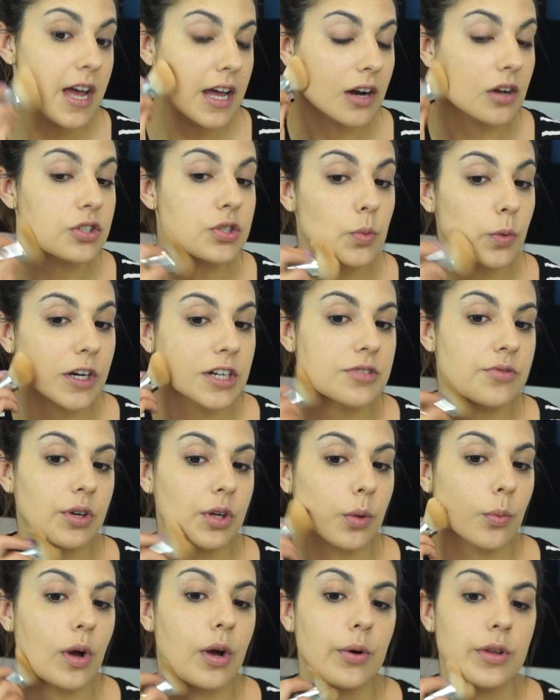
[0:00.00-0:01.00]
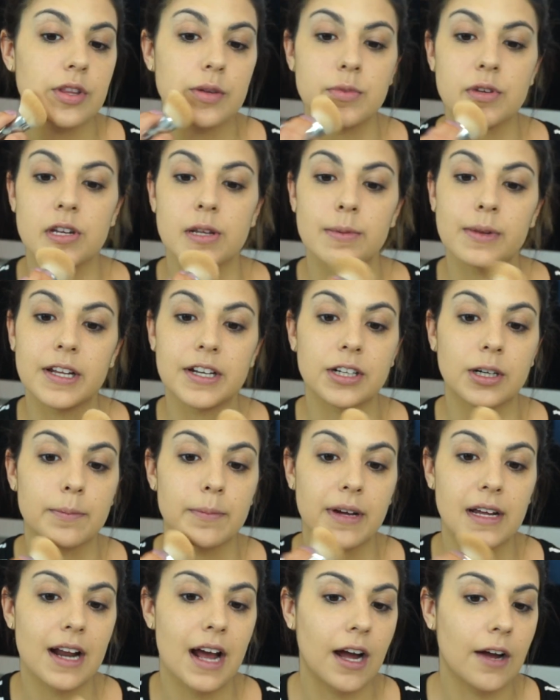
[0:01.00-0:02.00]
It also works really well with the Beauty Blender,
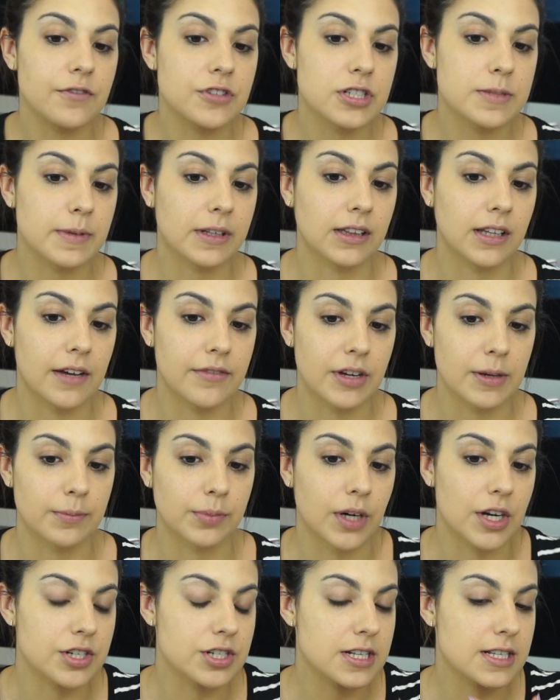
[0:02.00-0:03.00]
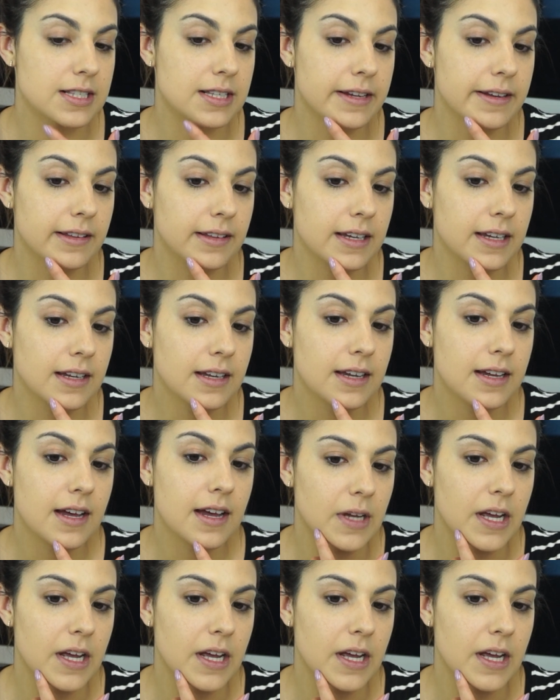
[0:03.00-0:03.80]
but I've just been loving brushes lately.